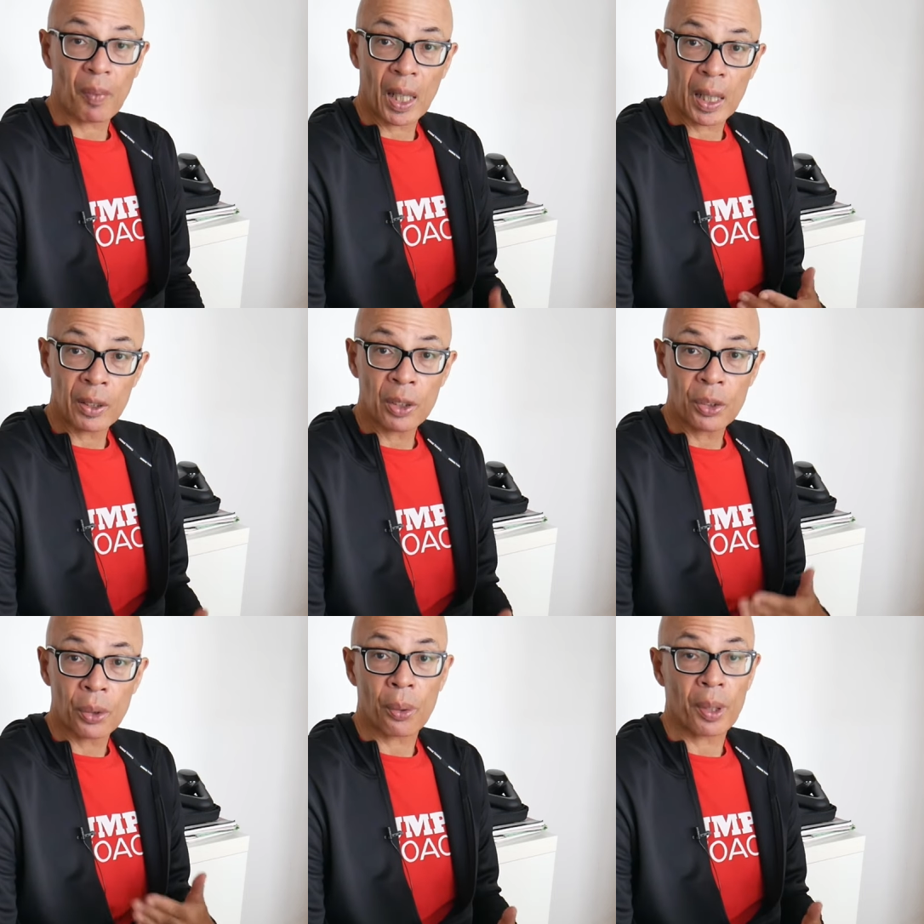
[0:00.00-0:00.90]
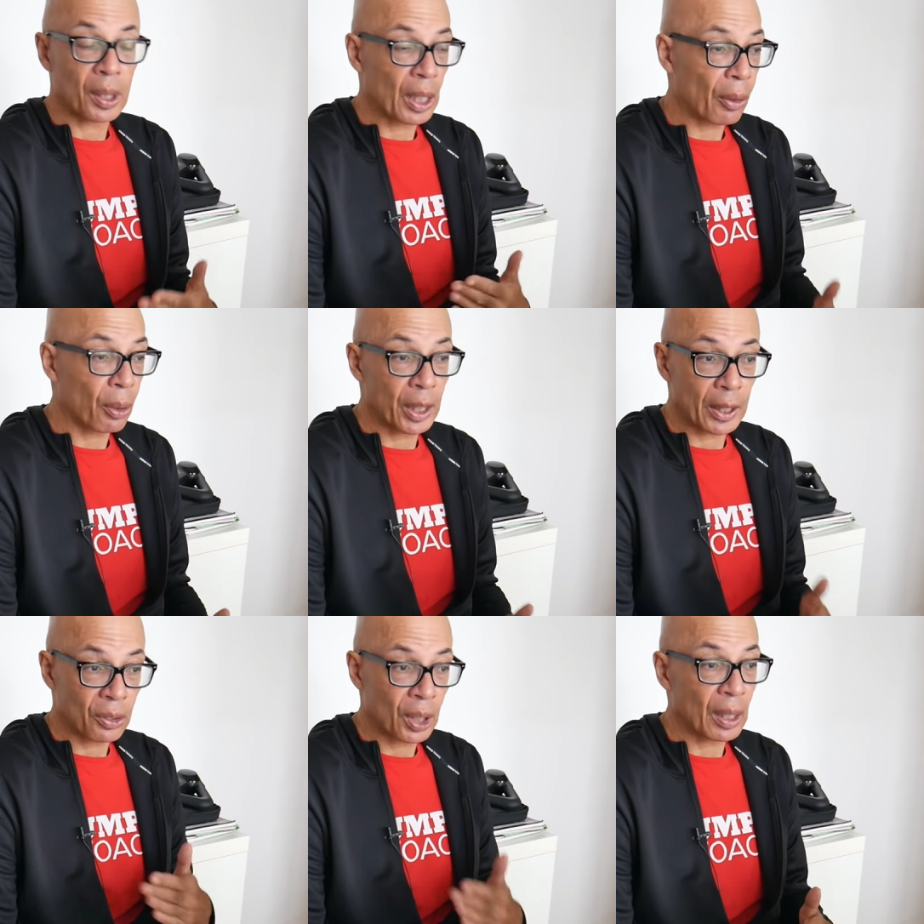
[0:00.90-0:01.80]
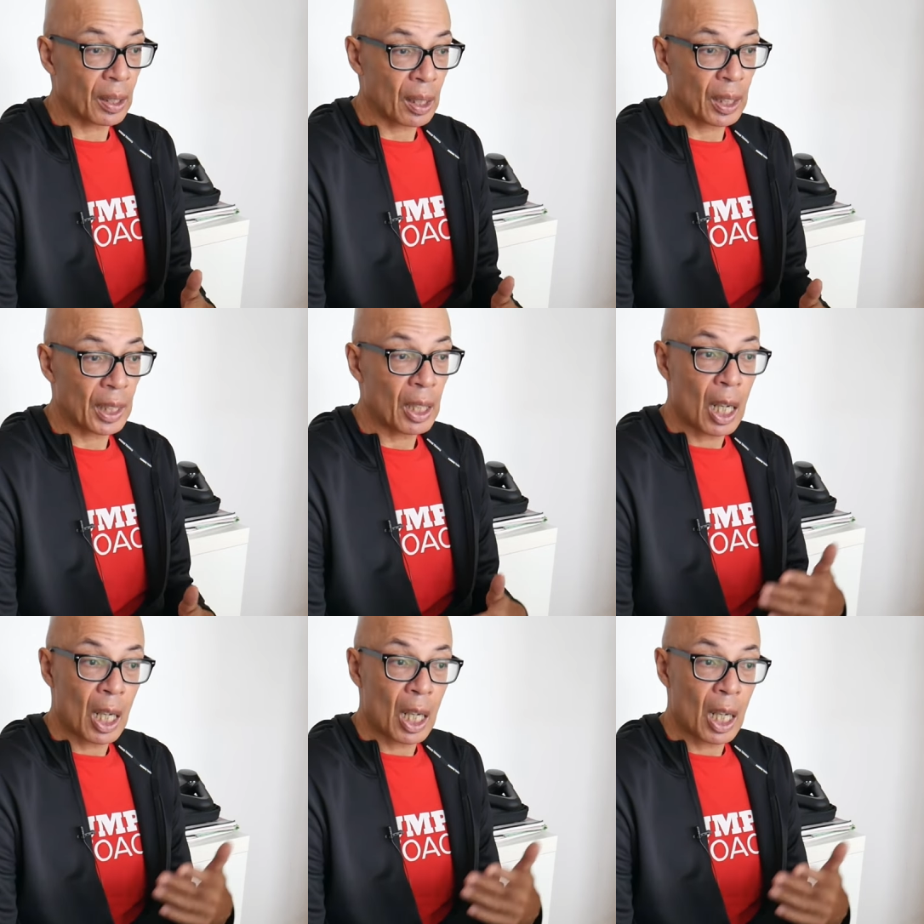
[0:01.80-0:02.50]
and ensure that the athlete is technically